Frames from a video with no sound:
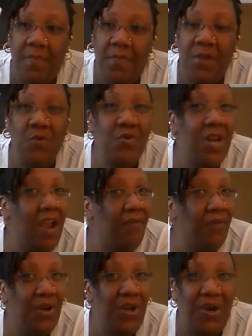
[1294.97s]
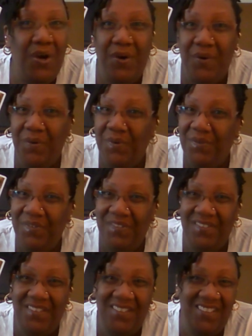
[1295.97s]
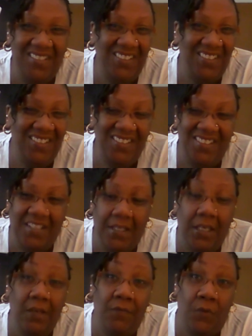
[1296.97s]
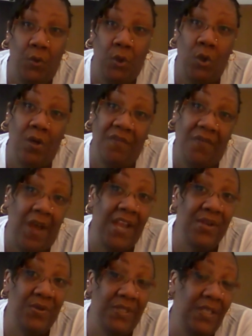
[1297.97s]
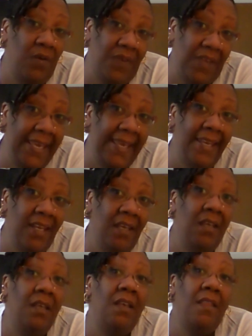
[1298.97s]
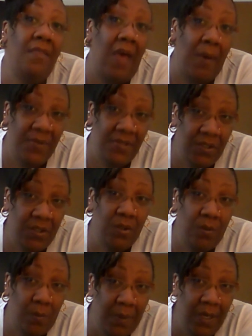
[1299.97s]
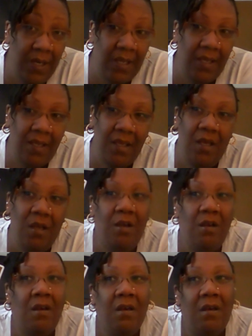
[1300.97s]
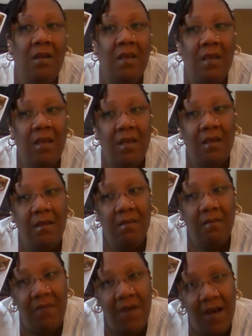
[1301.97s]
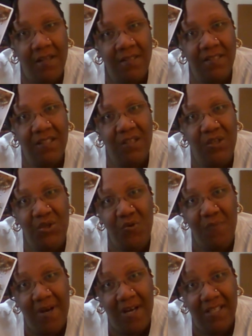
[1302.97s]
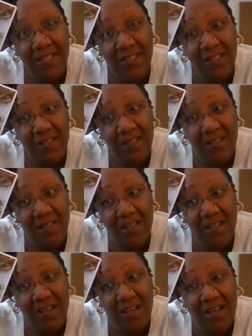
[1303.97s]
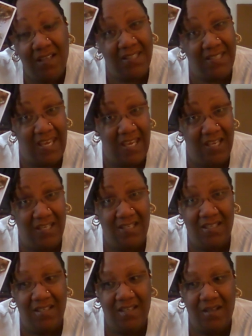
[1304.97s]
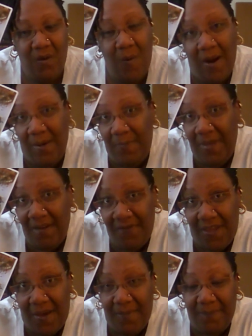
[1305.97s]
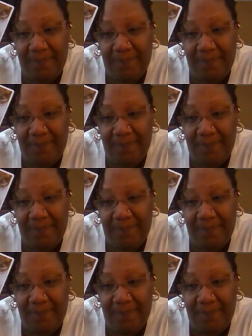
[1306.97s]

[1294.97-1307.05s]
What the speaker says: you never know if you're going to find yourself in that particular reading. Thus, you must attend quite a bit of them.